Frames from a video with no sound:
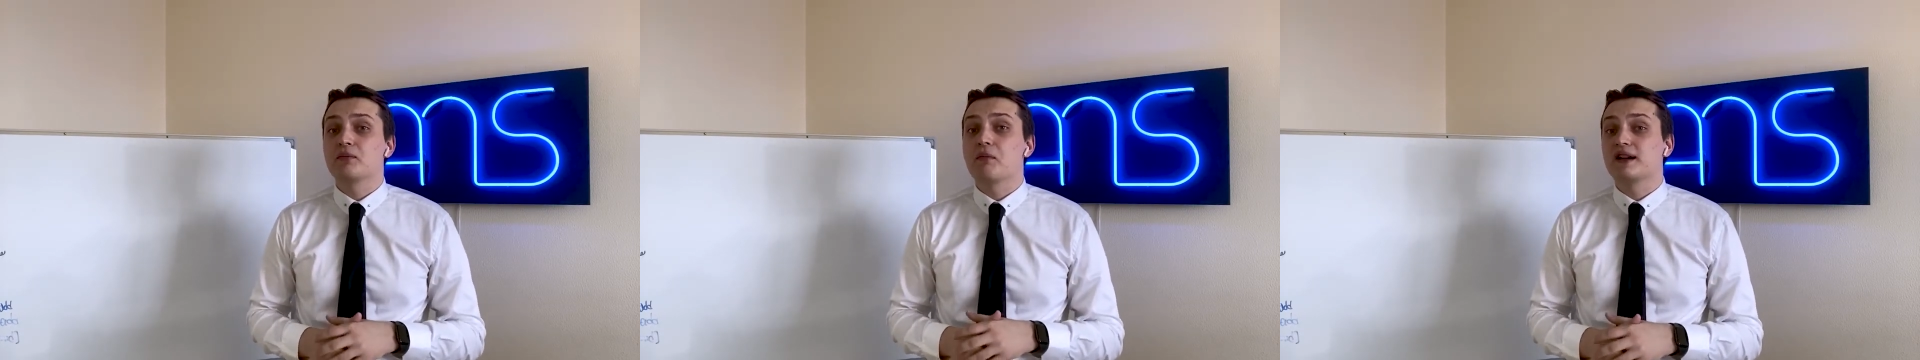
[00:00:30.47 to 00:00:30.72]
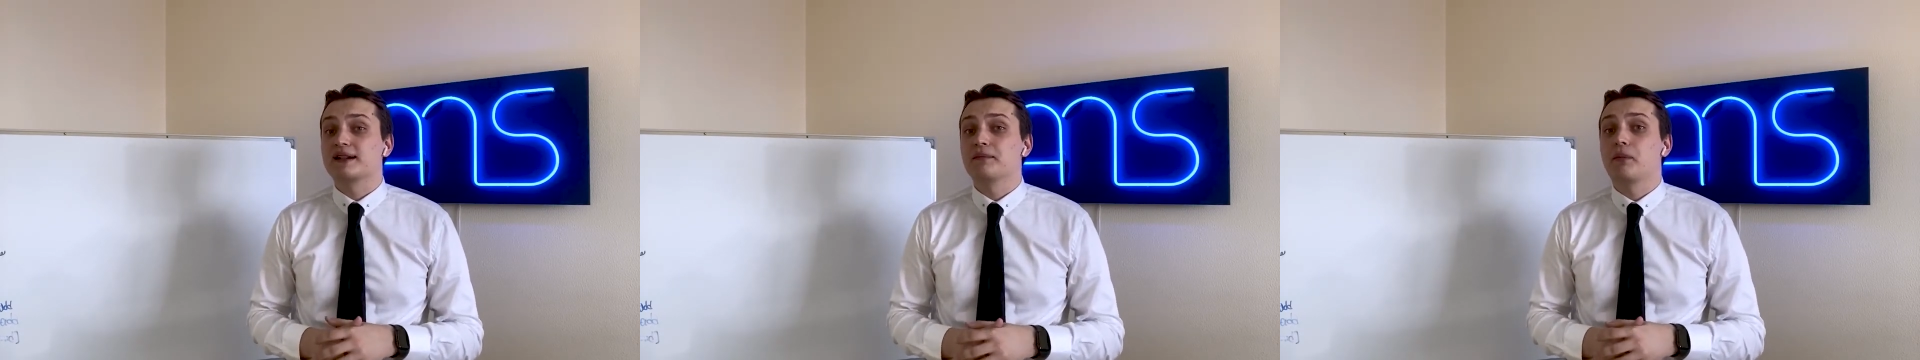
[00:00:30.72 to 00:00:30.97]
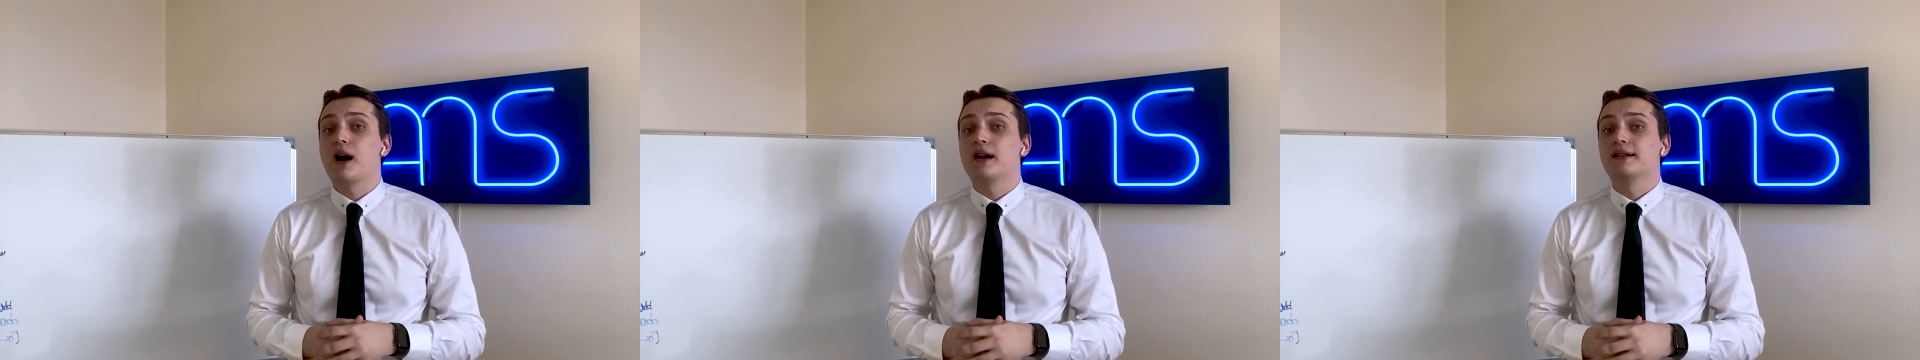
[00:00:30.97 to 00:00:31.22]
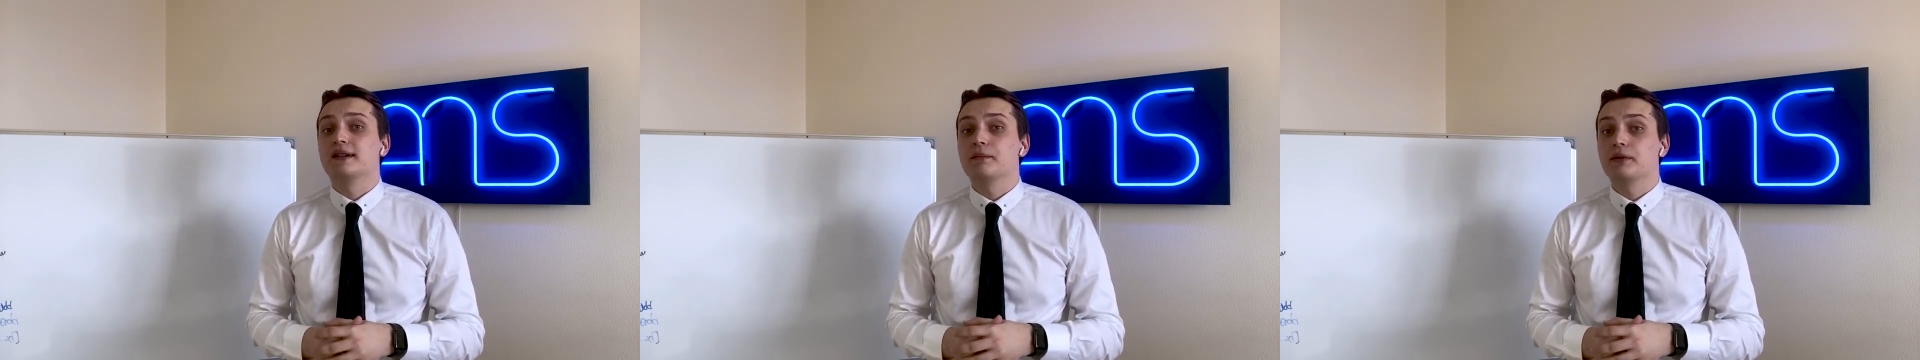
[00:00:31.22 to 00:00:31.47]

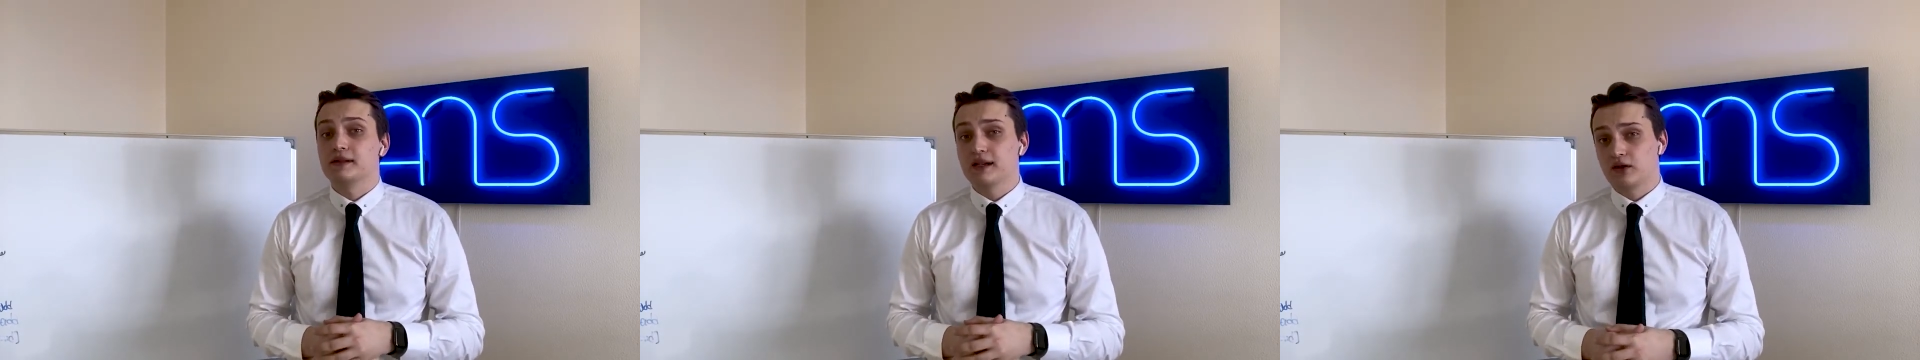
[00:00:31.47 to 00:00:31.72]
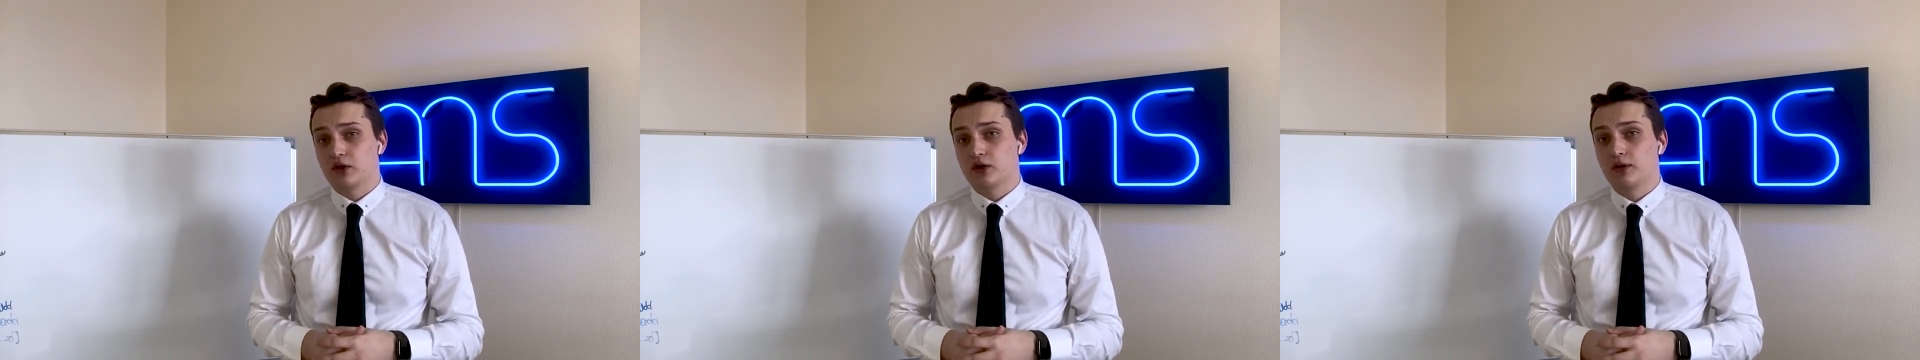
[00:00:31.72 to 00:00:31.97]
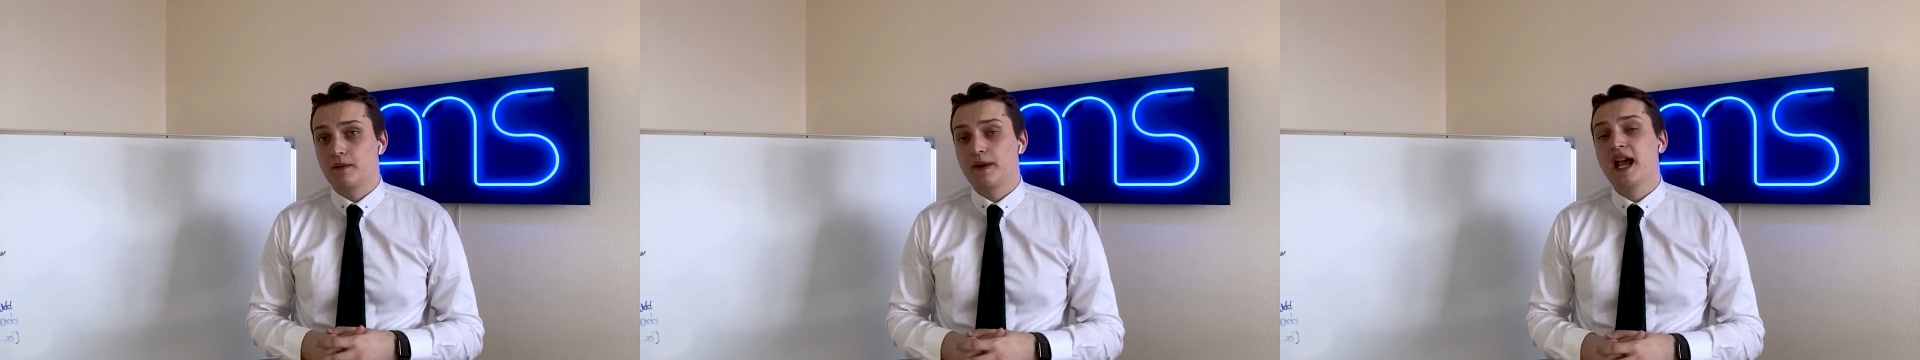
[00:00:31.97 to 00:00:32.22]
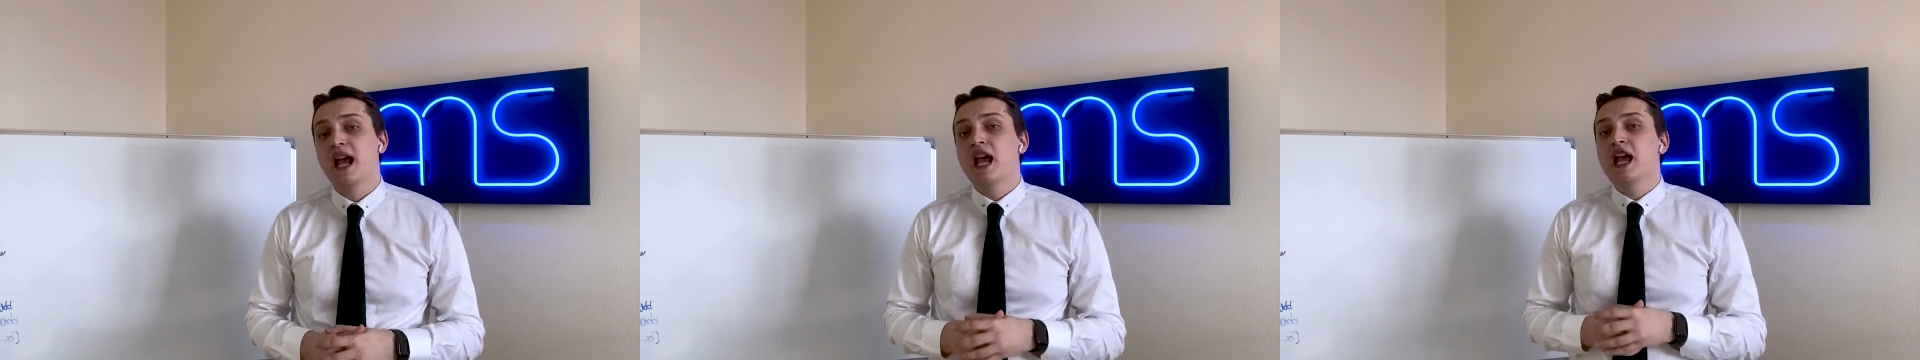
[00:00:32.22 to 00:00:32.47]
maximize their potential.
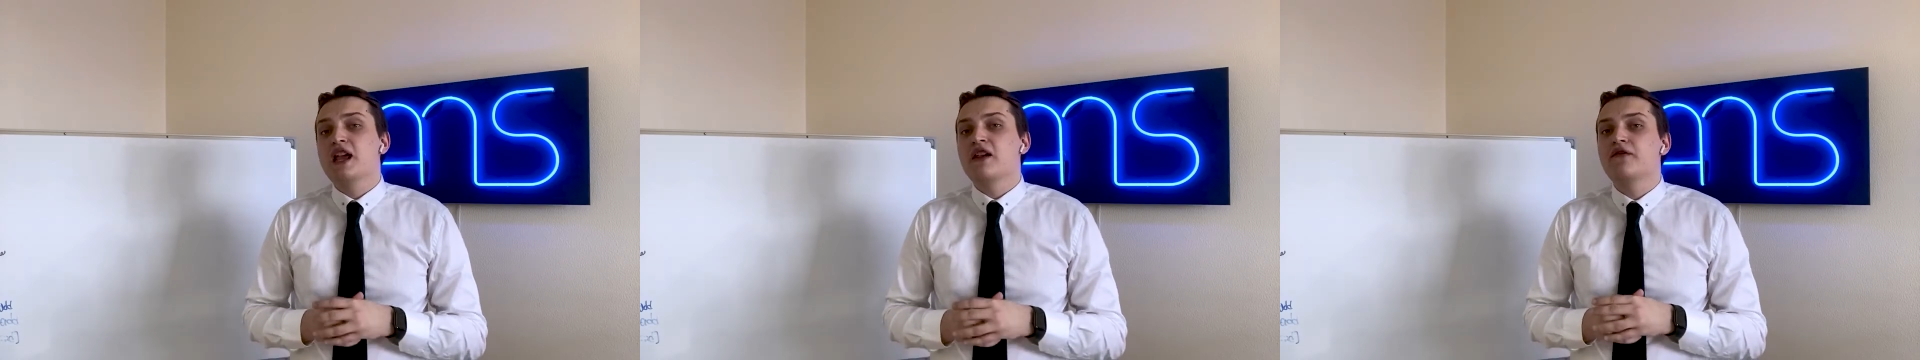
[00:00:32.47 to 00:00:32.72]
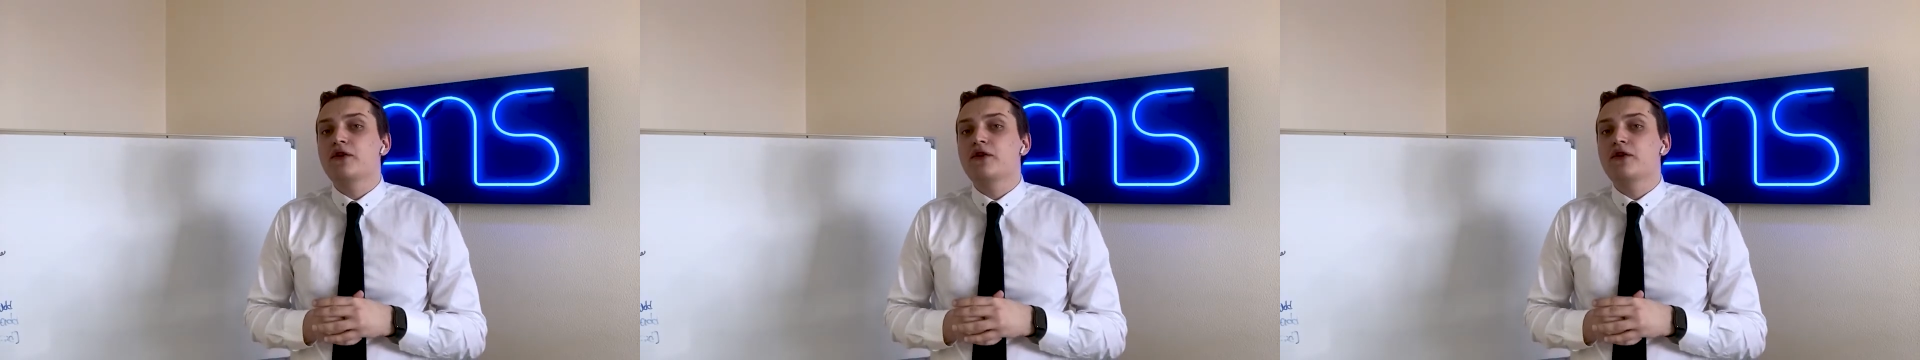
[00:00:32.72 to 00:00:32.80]
If